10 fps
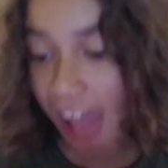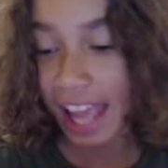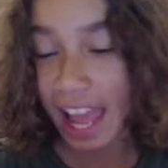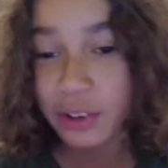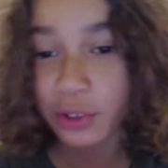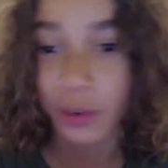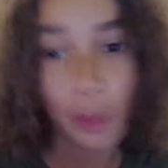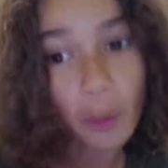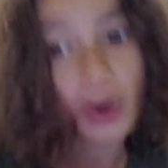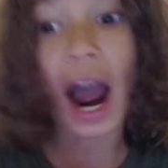entered
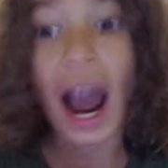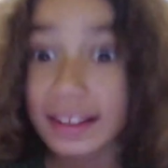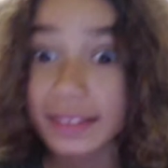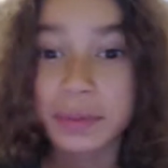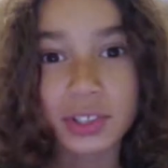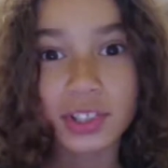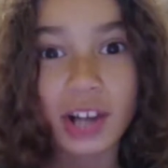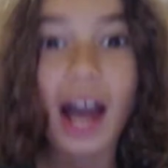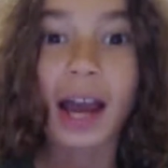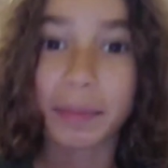or I
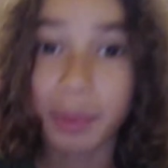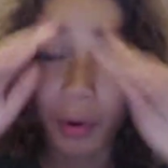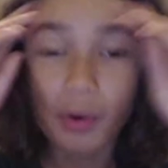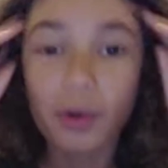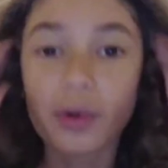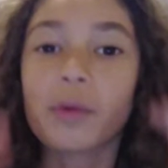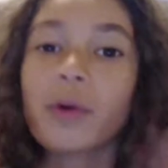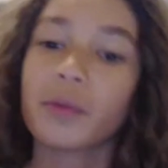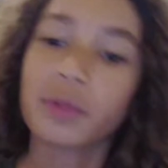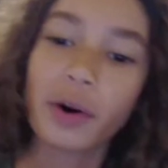subscribed.
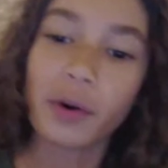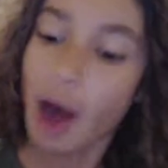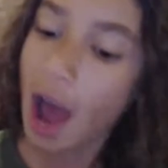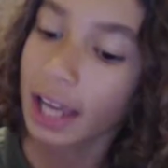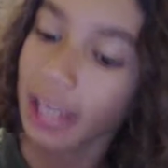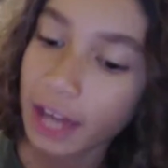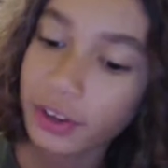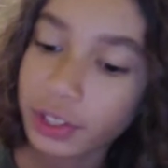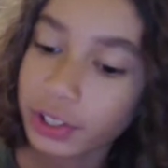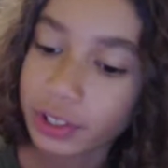Well, no, I
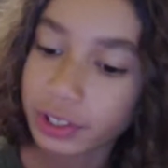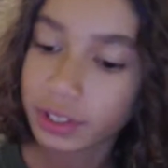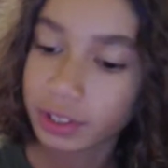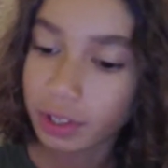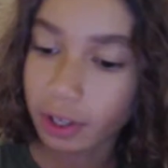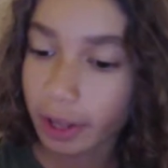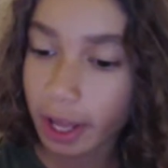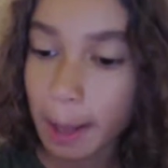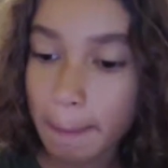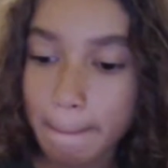entered,
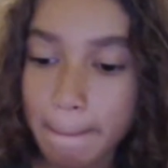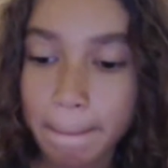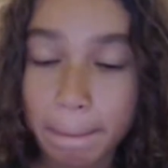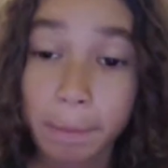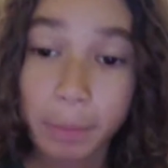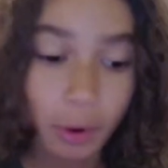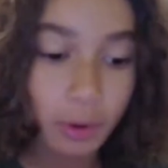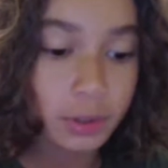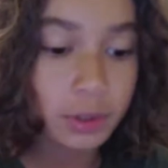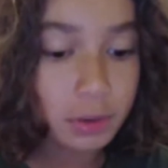okay? All
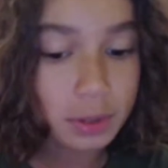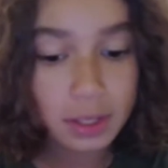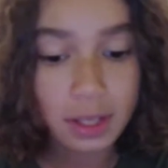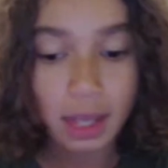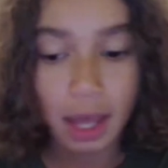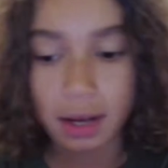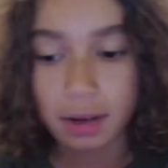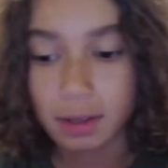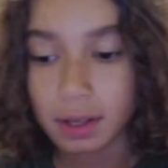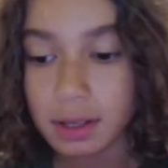you do is say that,
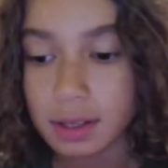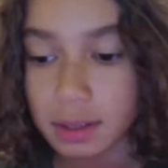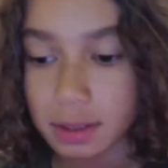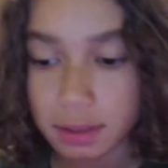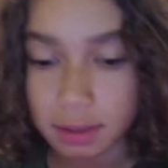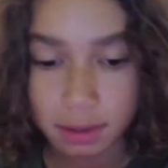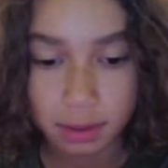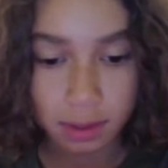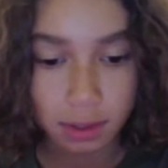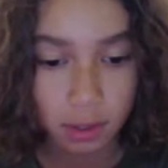okay? This is
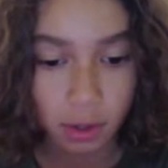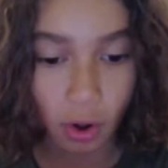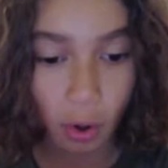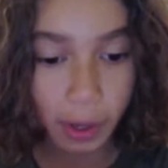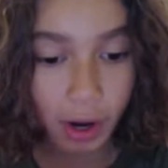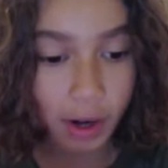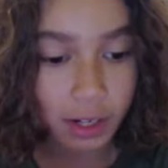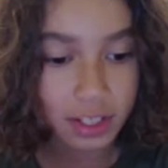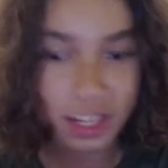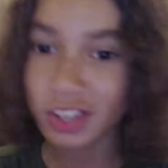going on
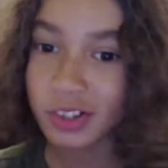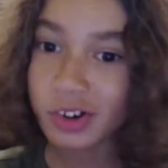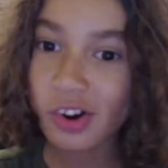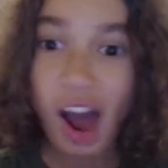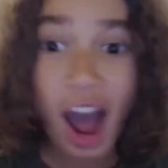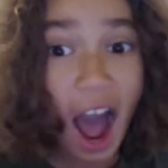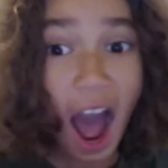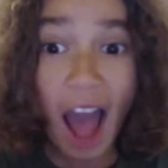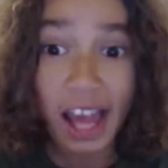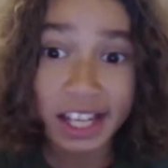until
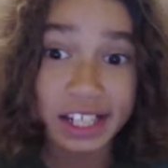I